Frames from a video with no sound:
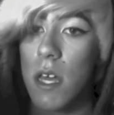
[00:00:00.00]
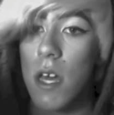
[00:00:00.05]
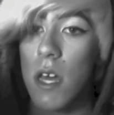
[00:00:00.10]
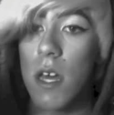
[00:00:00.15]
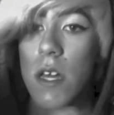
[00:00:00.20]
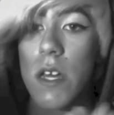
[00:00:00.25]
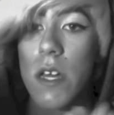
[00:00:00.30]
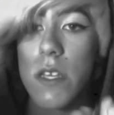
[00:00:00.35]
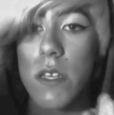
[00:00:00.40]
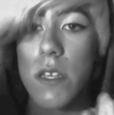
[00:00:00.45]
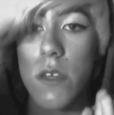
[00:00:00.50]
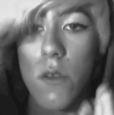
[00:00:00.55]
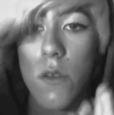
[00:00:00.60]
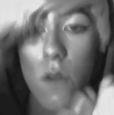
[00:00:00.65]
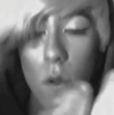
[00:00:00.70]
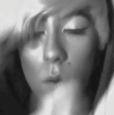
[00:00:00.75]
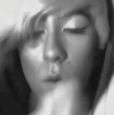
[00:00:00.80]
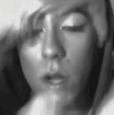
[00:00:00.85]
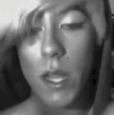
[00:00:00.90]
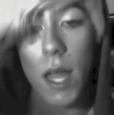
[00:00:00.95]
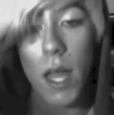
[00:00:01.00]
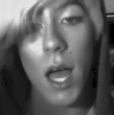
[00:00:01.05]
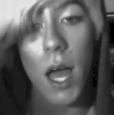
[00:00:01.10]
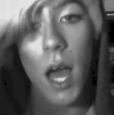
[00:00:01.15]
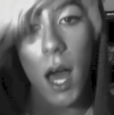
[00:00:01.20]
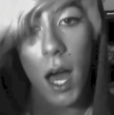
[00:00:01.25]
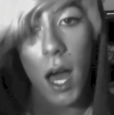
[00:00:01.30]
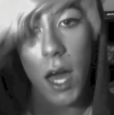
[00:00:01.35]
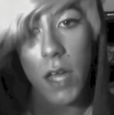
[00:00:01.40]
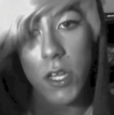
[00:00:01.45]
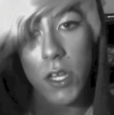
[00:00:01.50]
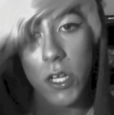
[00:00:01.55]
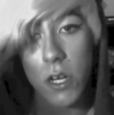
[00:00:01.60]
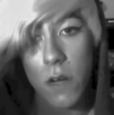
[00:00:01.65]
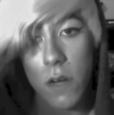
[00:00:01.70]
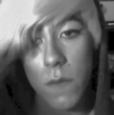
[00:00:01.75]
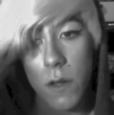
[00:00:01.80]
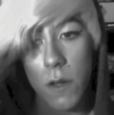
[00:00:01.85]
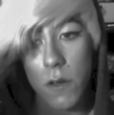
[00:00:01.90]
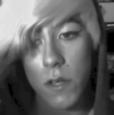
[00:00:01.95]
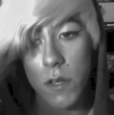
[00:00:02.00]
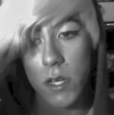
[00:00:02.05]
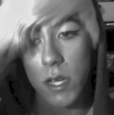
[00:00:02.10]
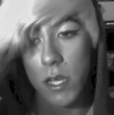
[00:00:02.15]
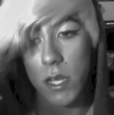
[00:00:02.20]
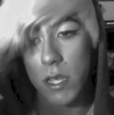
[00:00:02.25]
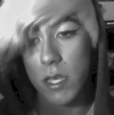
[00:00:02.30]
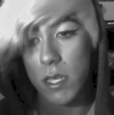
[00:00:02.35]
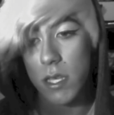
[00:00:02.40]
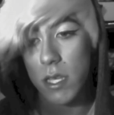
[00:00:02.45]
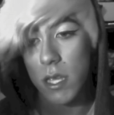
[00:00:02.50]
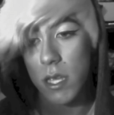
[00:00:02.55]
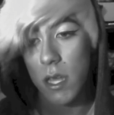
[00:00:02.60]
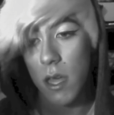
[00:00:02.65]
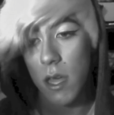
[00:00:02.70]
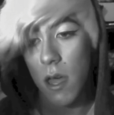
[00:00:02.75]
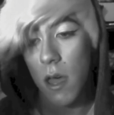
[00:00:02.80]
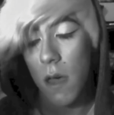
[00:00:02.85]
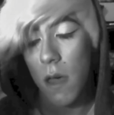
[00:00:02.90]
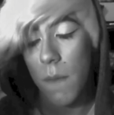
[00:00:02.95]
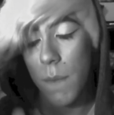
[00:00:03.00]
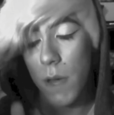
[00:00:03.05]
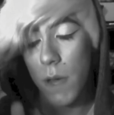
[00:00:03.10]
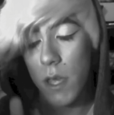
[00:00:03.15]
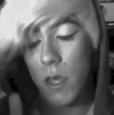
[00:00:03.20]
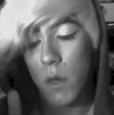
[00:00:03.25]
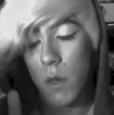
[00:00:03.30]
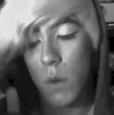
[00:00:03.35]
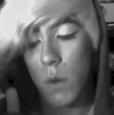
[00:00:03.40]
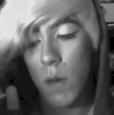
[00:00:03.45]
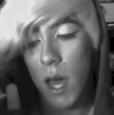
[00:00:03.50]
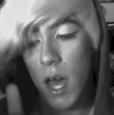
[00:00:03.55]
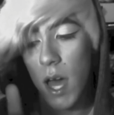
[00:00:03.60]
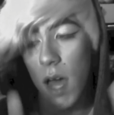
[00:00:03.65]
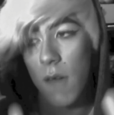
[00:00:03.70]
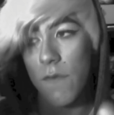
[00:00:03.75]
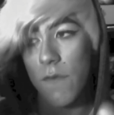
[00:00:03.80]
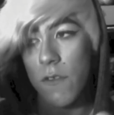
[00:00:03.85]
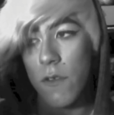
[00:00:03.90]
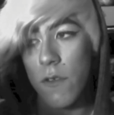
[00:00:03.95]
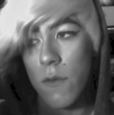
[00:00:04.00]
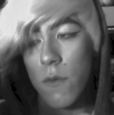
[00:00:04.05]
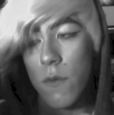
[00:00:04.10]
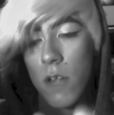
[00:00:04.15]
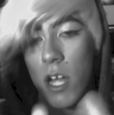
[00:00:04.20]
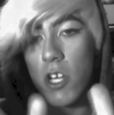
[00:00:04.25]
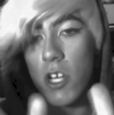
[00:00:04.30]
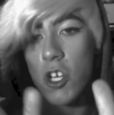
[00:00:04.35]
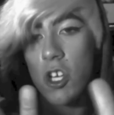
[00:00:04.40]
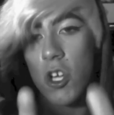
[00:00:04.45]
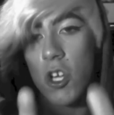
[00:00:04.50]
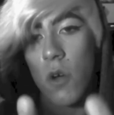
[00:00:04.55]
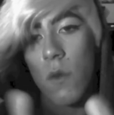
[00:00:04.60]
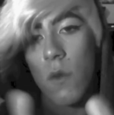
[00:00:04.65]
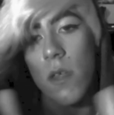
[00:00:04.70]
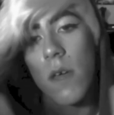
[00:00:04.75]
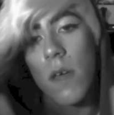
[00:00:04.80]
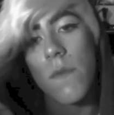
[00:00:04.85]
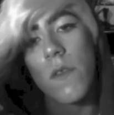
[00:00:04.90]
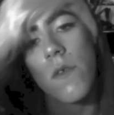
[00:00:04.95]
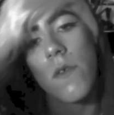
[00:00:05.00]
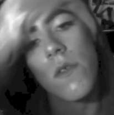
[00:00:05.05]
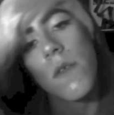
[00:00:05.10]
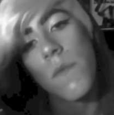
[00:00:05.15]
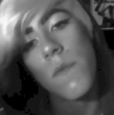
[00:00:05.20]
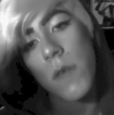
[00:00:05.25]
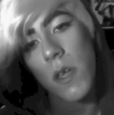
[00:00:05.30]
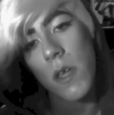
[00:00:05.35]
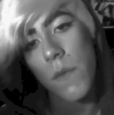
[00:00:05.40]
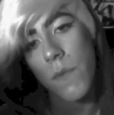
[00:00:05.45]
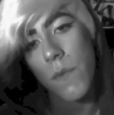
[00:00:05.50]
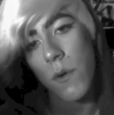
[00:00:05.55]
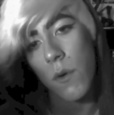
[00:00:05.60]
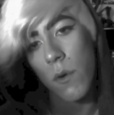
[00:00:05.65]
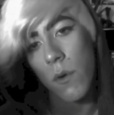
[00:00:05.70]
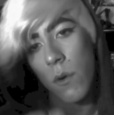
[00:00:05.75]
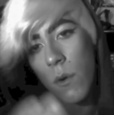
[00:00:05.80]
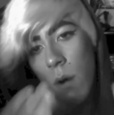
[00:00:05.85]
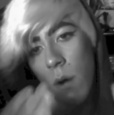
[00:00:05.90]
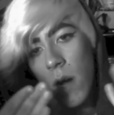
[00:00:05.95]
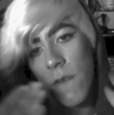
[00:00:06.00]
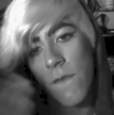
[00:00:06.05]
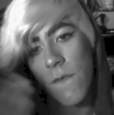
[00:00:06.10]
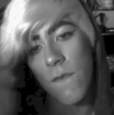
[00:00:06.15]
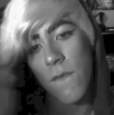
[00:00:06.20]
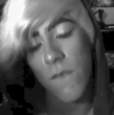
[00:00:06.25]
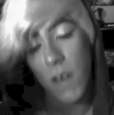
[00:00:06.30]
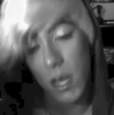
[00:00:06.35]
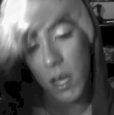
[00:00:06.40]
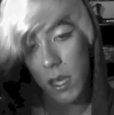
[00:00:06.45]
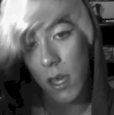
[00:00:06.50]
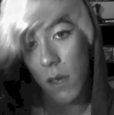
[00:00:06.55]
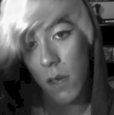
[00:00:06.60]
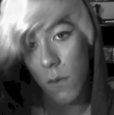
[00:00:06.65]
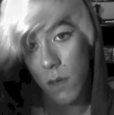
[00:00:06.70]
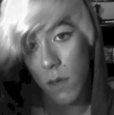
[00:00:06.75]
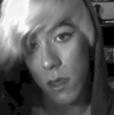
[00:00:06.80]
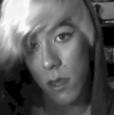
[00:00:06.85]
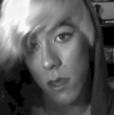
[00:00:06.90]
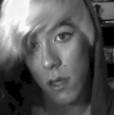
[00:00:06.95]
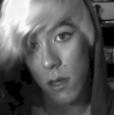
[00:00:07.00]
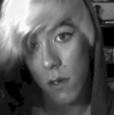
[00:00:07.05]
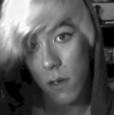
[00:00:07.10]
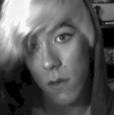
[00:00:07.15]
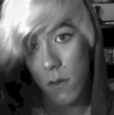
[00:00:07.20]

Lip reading: because you don't want to hide your emotions, but you have to not show them to the people who are fucking with you.